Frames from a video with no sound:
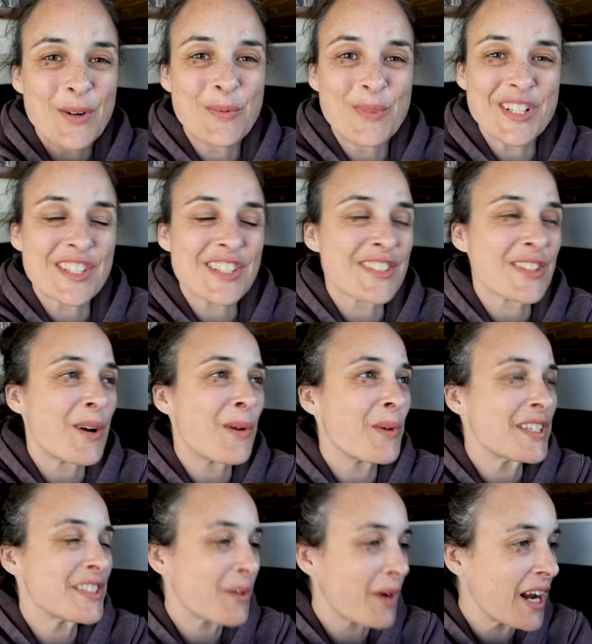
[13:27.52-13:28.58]
which is
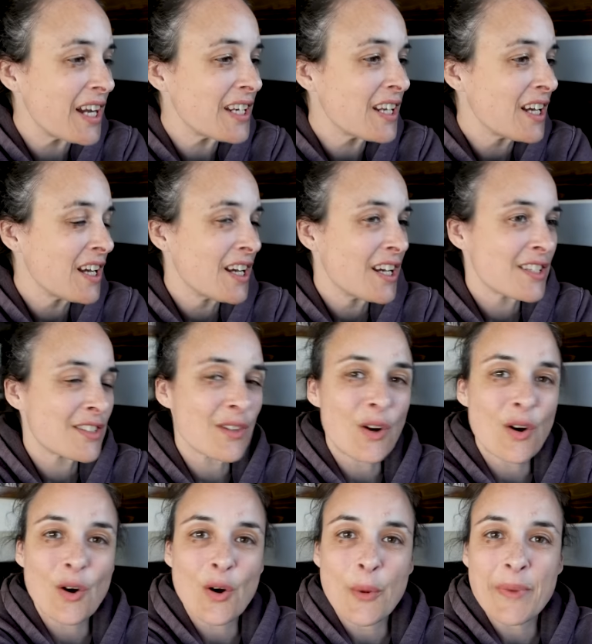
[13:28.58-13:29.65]
always great.
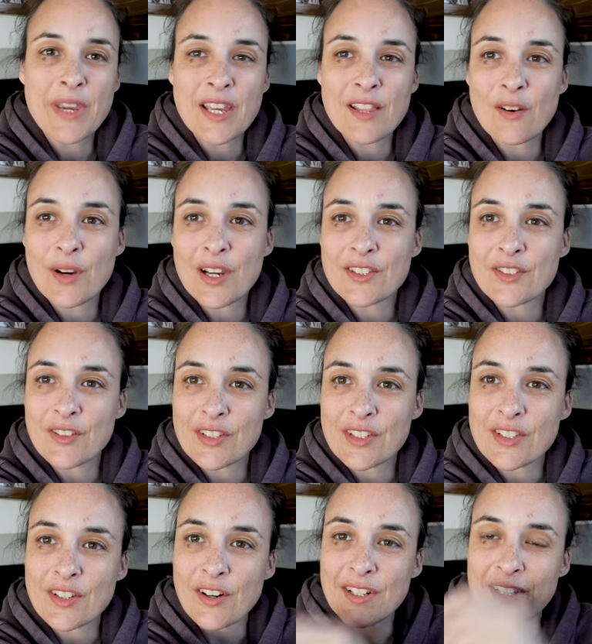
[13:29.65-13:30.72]
So me and Lauren's gonna
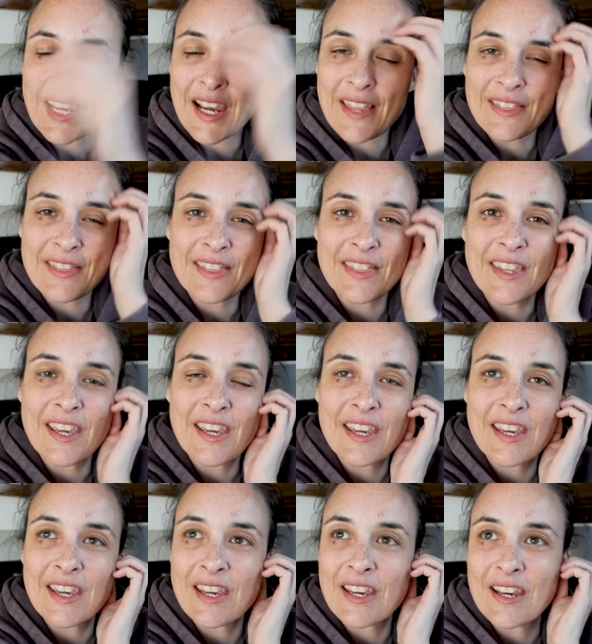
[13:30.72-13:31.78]
start that in
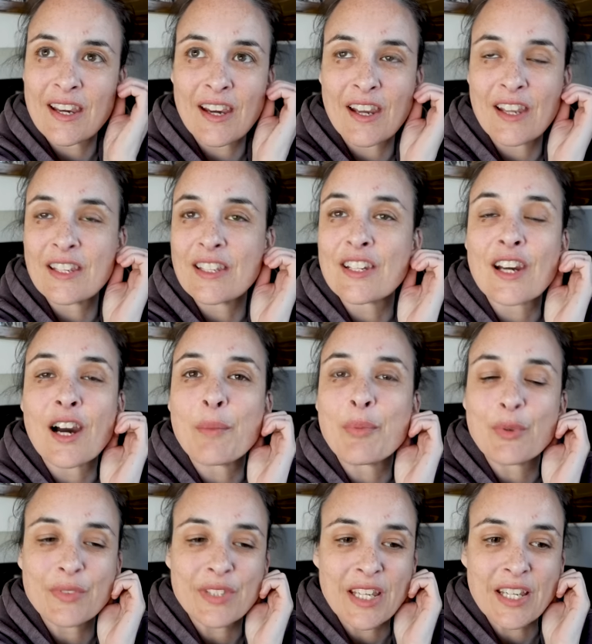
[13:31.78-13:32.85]
a
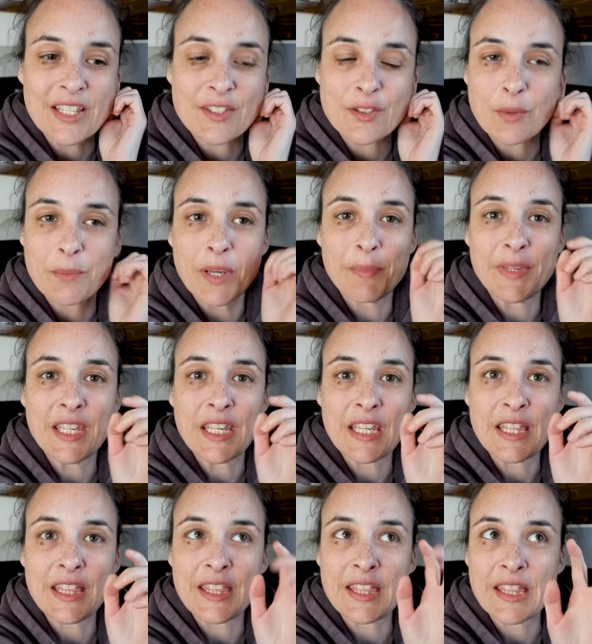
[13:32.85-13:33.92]
couple of days, so
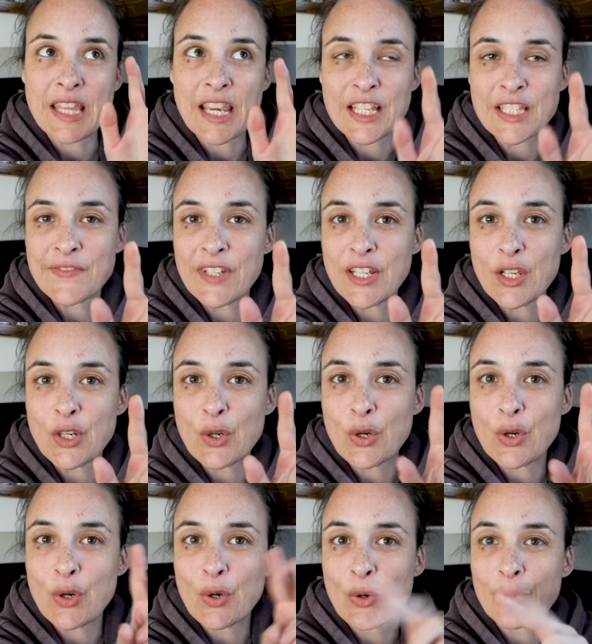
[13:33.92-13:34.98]
maybe next
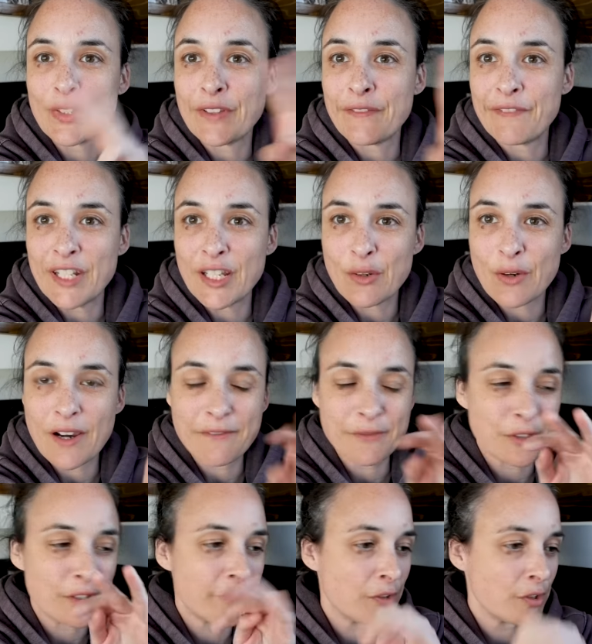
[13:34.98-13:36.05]
video or the video
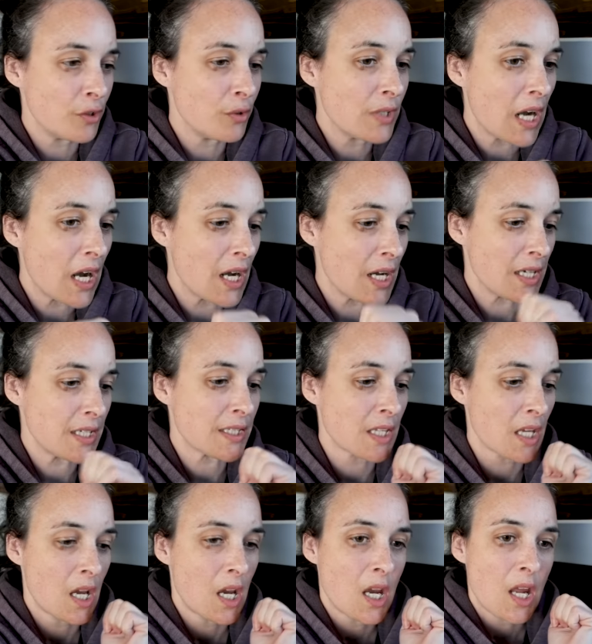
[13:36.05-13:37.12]
after for you
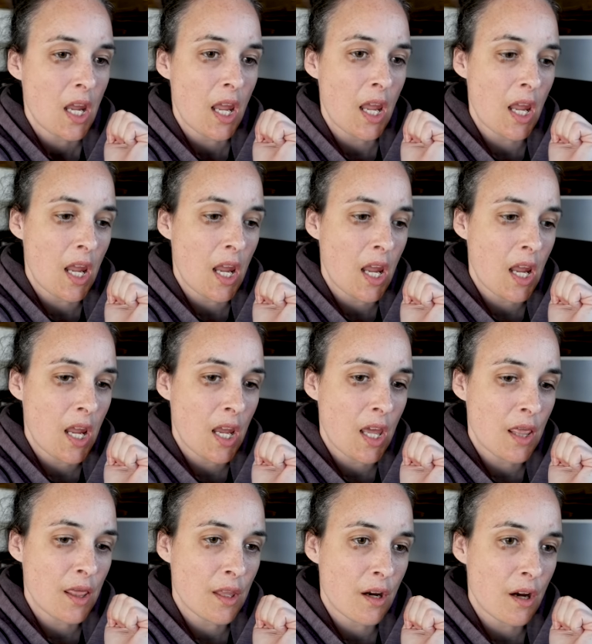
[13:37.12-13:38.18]
guys.
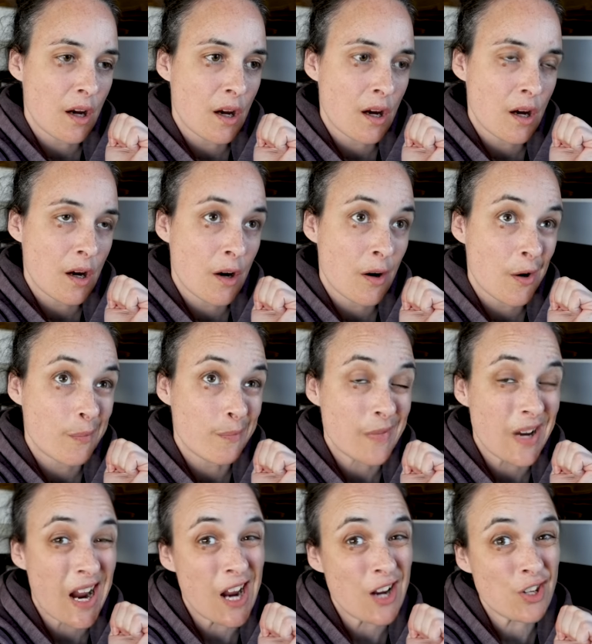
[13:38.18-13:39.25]
And
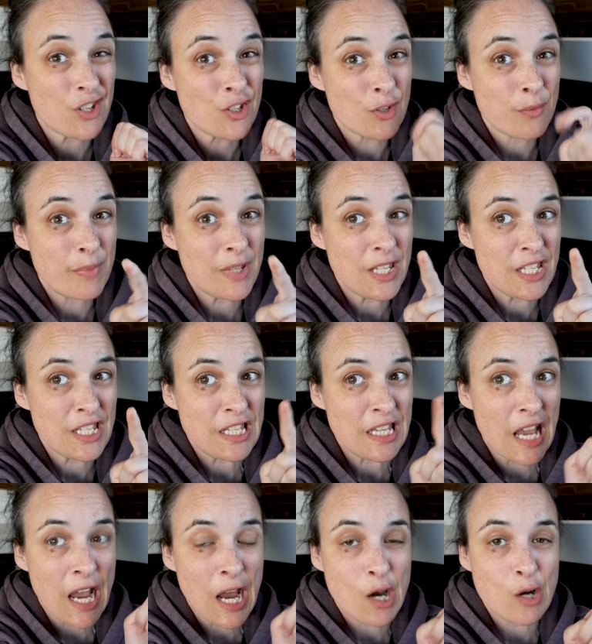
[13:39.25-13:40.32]
I should
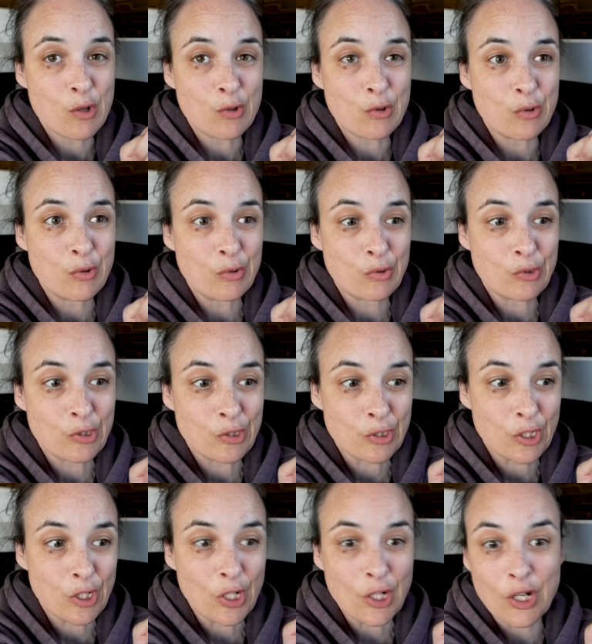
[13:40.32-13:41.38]
be out
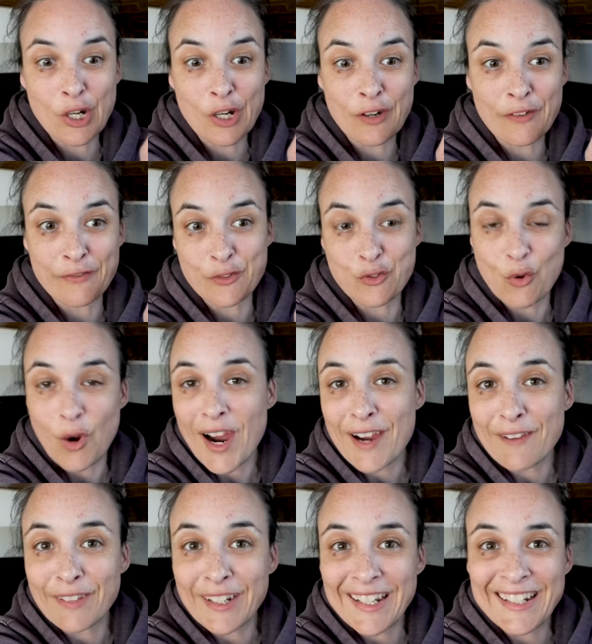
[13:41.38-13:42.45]
of
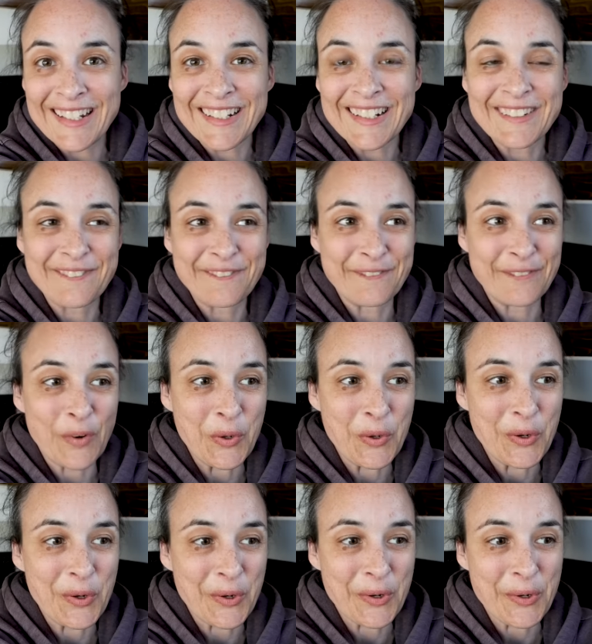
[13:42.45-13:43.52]
driving
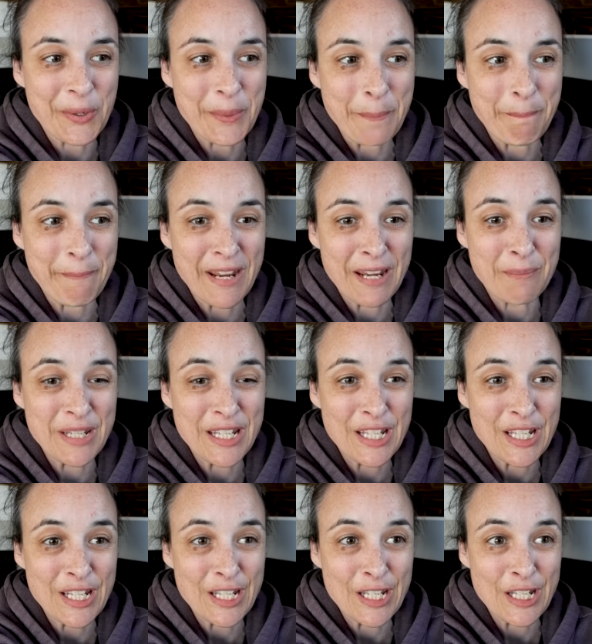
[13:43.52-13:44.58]
for
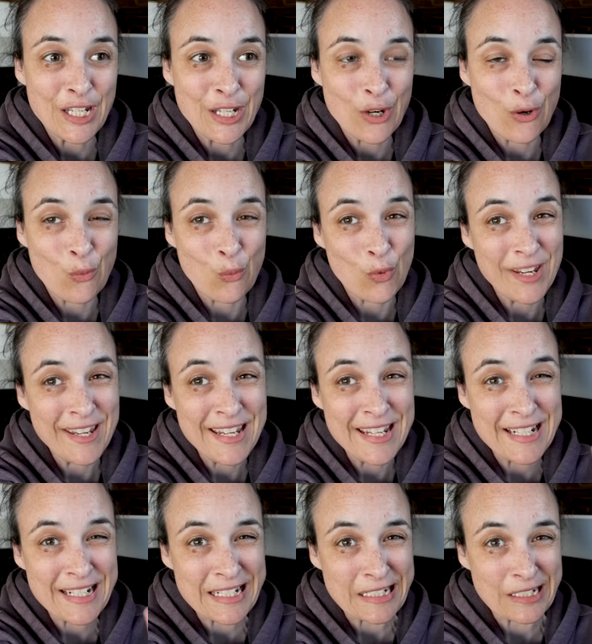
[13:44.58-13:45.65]
maybe a
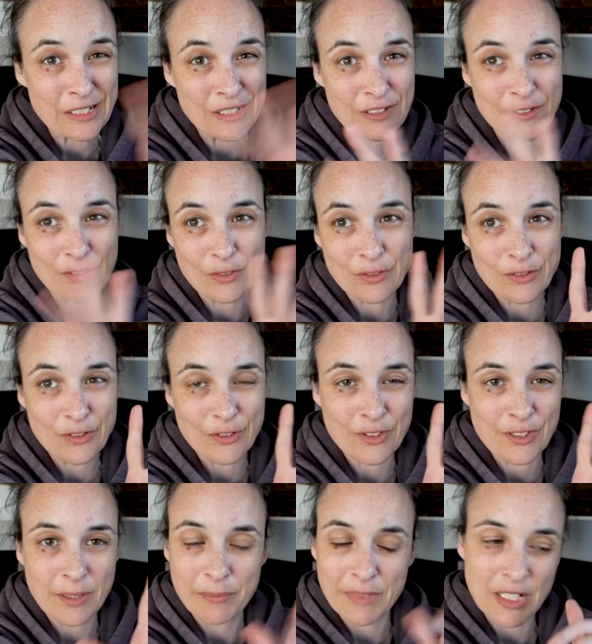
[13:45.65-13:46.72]
week or
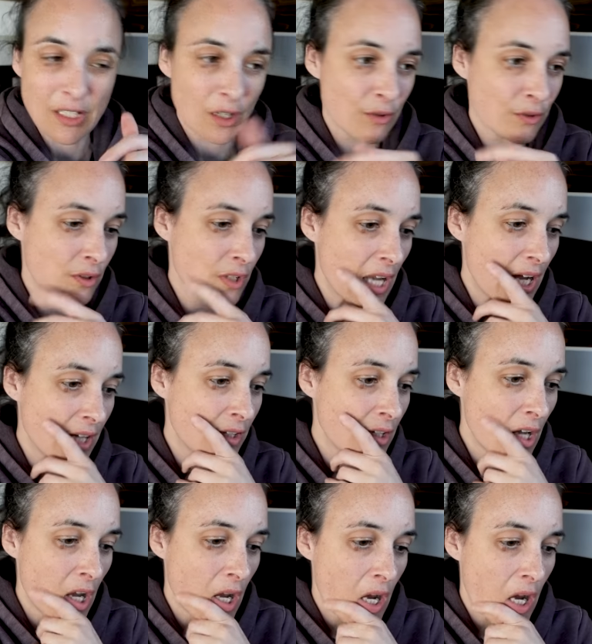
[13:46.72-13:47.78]
something close to that,
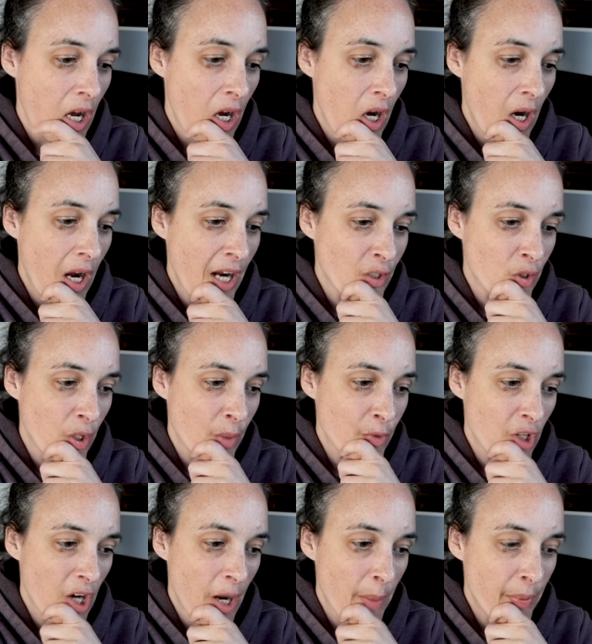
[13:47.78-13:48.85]
at Chrome
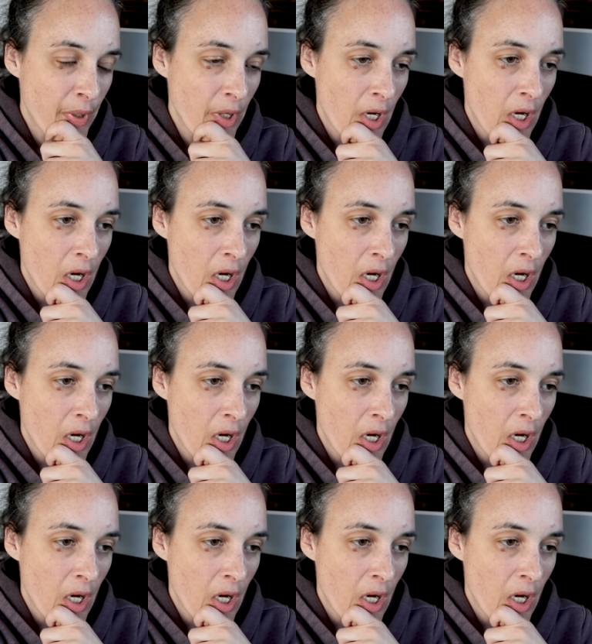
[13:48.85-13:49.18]
Shop,